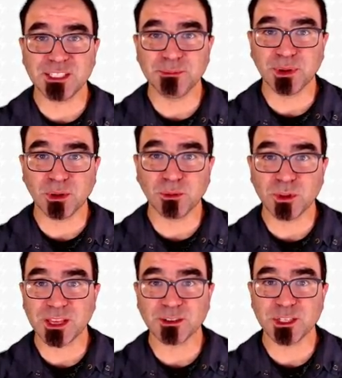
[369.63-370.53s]
bulb with
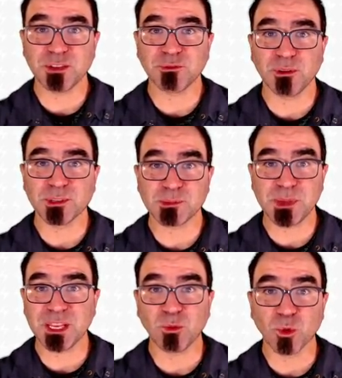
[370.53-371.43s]
energy from a
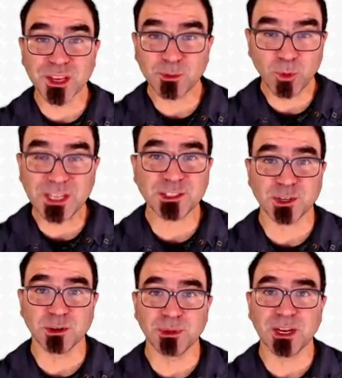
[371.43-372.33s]
spinning wind
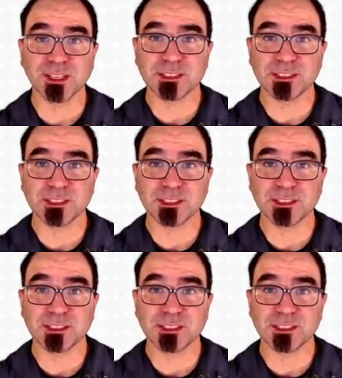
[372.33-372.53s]
turbine,